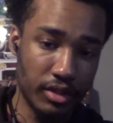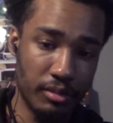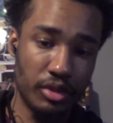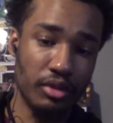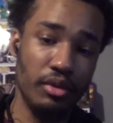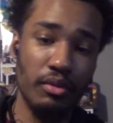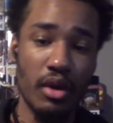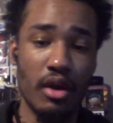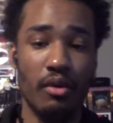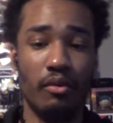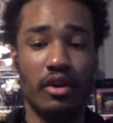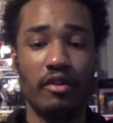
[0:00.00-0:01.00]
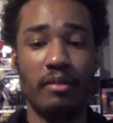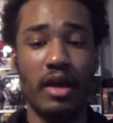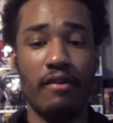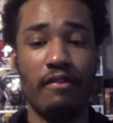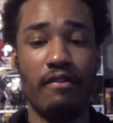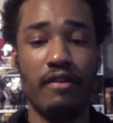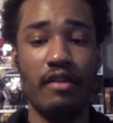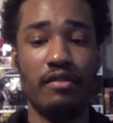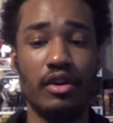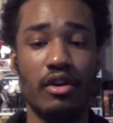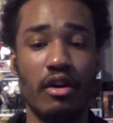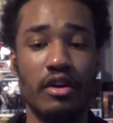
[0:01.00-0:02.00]
let me show you one of my
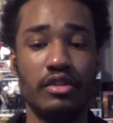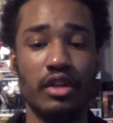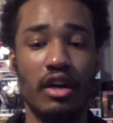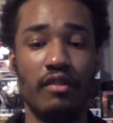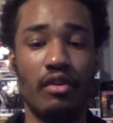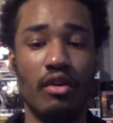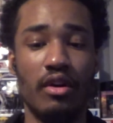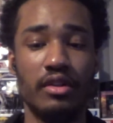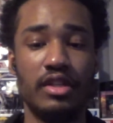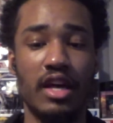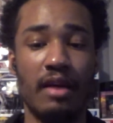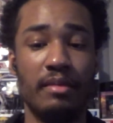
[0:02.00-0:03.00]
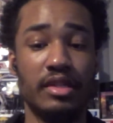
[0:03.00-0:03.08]
favorite cards of all time.